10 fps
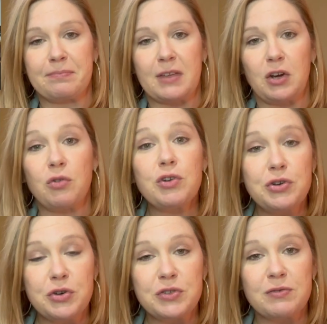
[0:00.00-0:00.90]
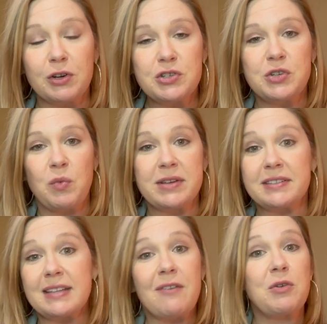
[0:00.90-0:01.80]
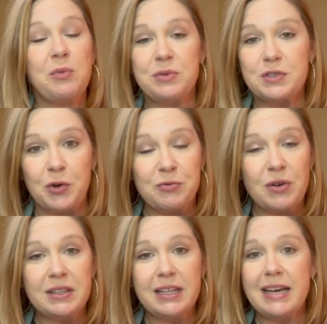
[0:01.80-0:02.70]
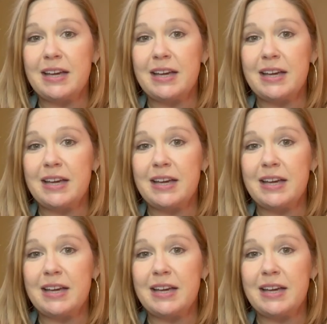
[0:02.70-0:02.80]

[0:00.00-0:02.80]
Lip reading: cruise Virgin was because everyone was so friendly,